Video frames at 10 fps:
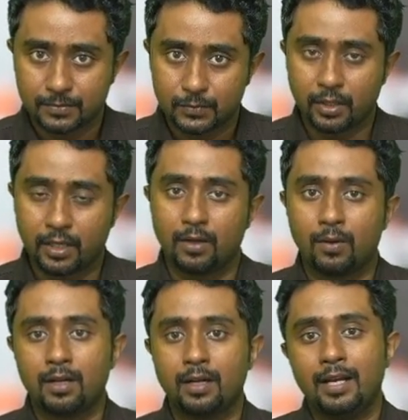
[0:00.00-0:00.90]
Okay,
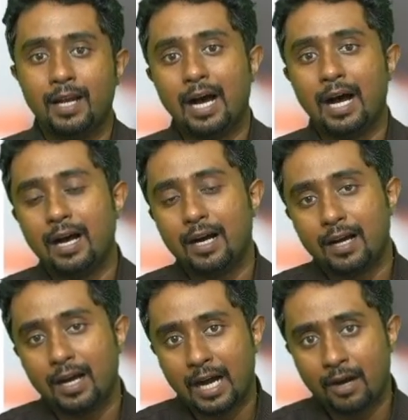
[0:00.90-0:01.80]
or
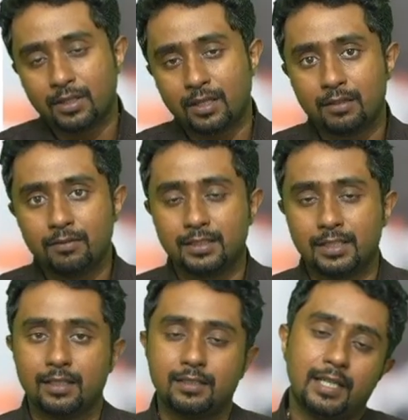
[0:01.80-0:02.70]
after
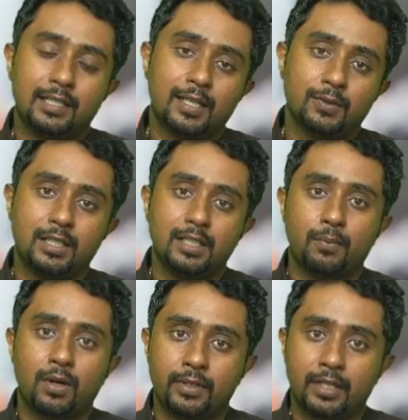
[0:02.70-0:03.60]
reversing this 10,000 in the
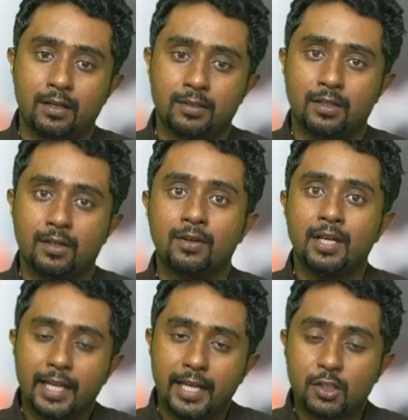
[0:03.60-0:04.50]
profit and loss account,
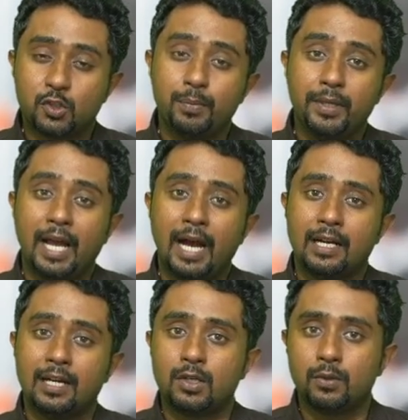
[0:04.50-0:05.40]
it should be
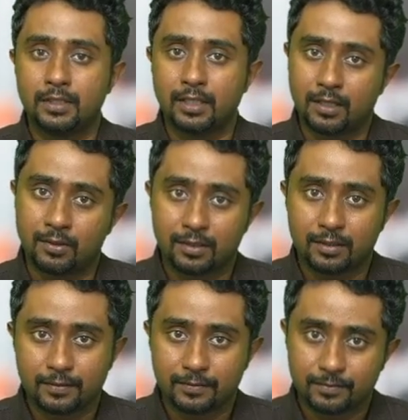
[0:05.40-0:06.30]
added to which account?
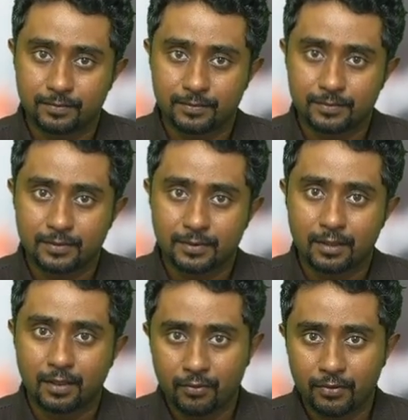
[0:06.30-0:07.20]

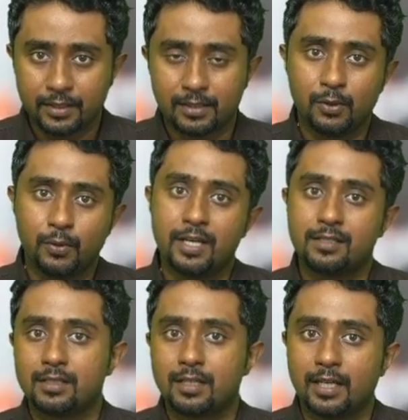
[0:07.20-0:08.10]
Obviously, you guessed
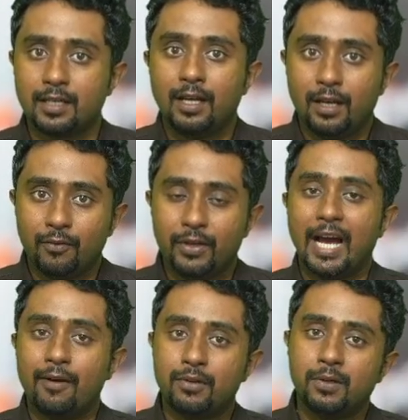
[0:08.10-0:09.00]
it right. We
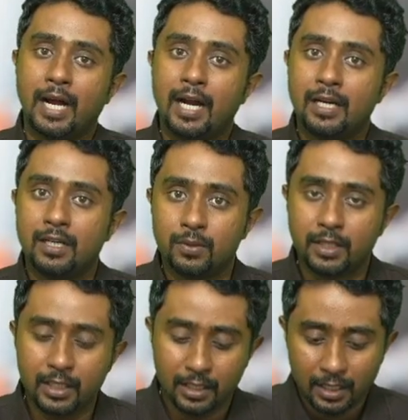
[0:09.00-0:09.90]
have to add it to
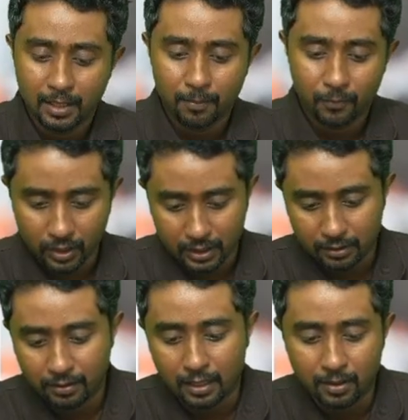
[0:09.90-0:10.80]
the
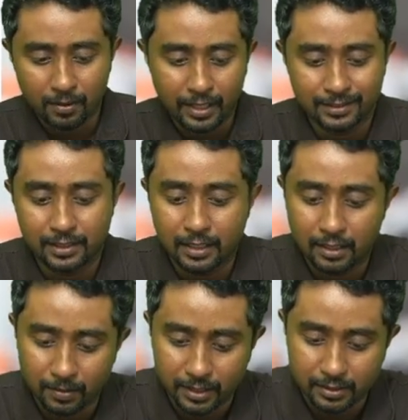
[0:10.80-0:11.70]
whatever account, asset
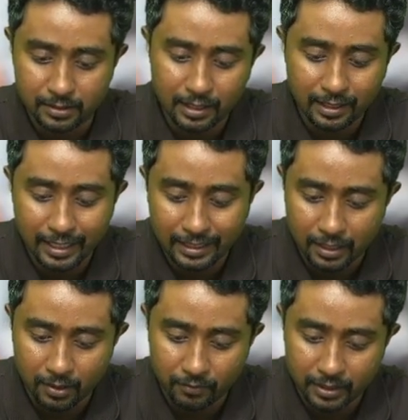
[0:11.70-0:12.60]
account is there, that
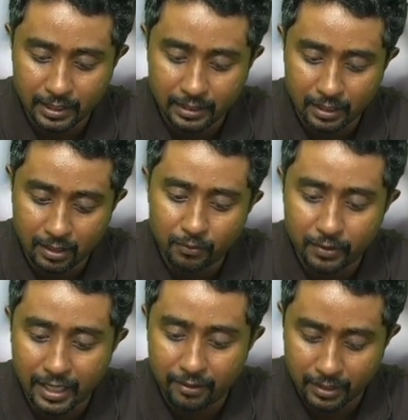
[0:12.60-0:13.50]
account. With that account,
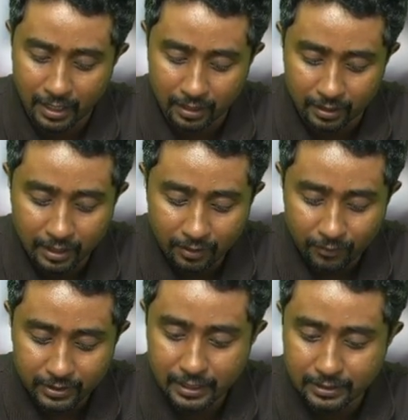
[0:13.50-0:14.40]
we have to add.
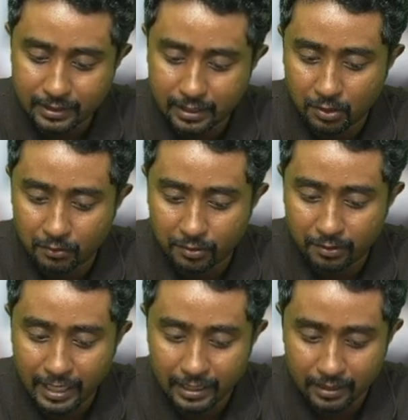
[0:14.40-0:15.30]
Which asset account we
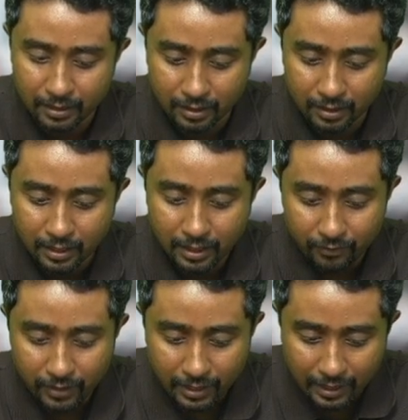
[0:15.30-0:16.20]
will add it here?
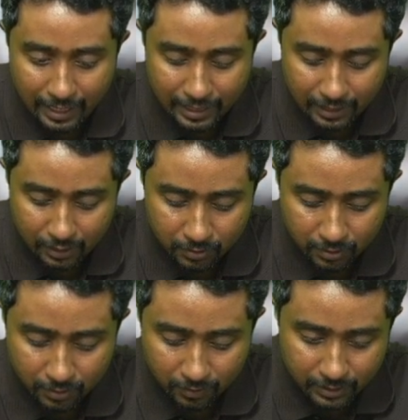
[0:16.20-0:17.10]
We are adding
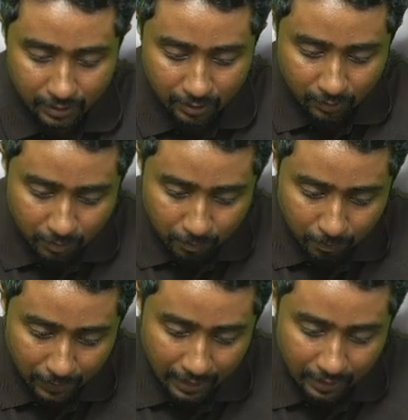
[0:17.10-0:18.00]
to which account?
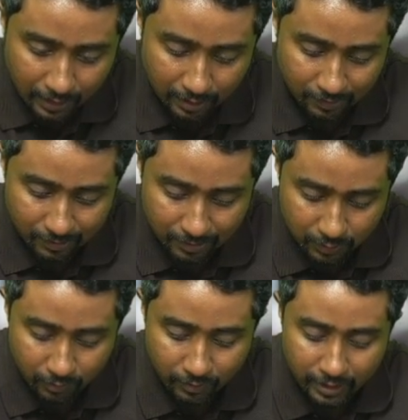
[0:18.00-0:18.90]
Planned account. So
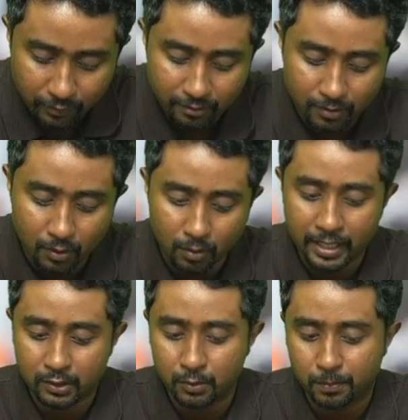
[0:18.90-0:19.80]
when we will go
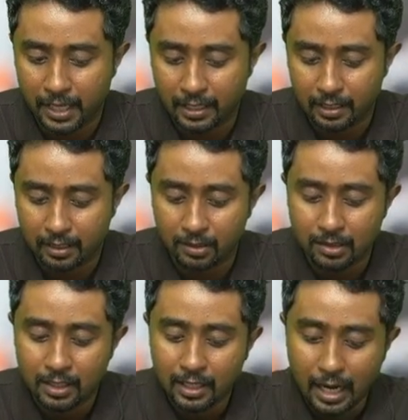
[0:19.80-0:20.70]
back to planned account
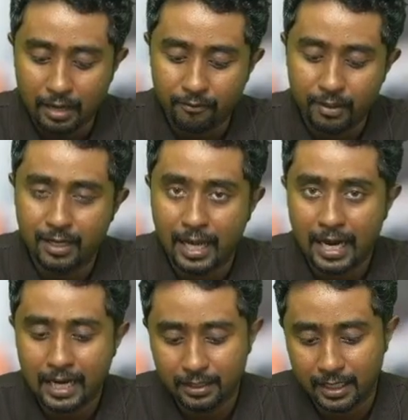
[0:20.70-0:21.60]
and we will
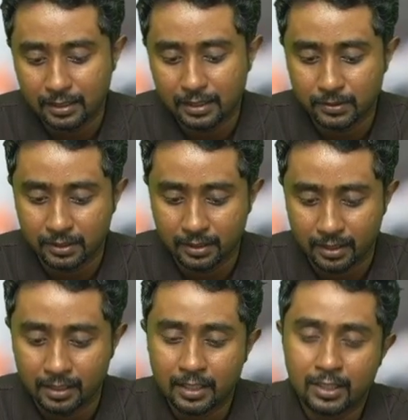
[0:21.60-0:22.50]
add 10,000
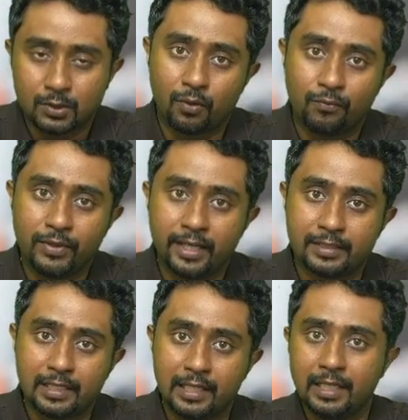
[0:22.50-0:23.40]
there. So
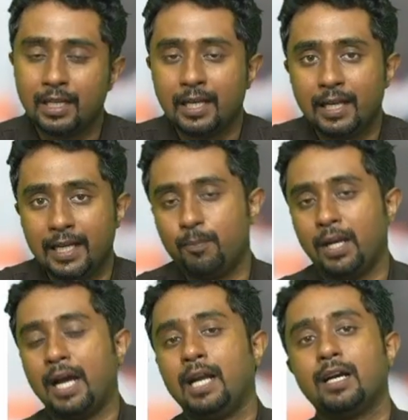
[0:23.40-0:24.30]
obviously, in
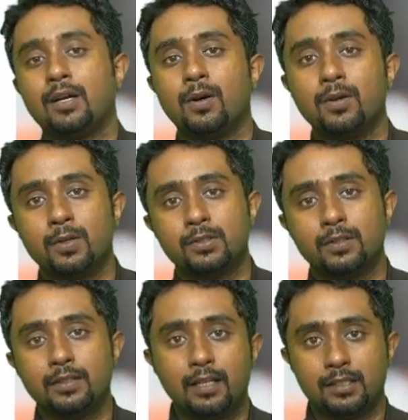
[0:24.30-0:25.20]
planned account also
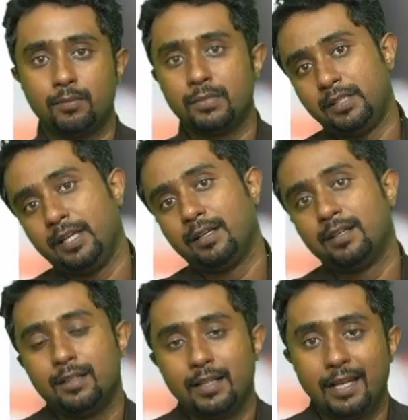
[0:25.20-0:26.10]
there is a mistake
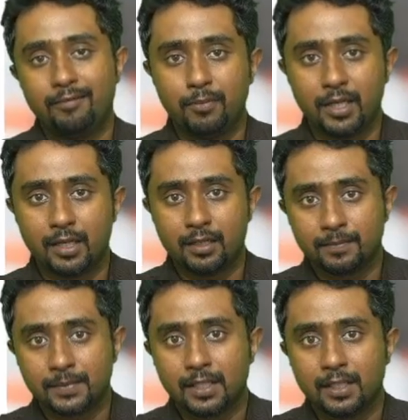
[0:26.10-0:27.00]
that we made.
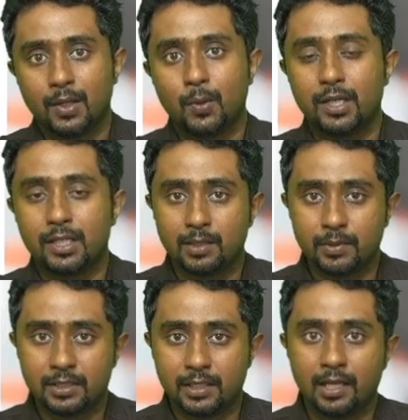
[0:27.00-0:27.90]
What is the
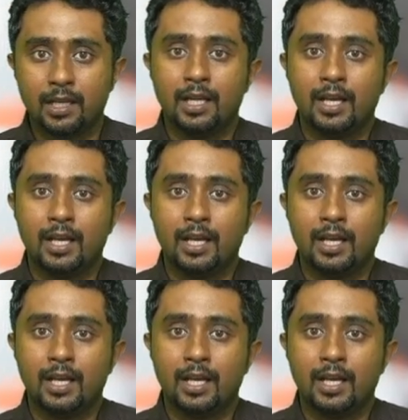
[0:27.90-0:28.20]
mistake?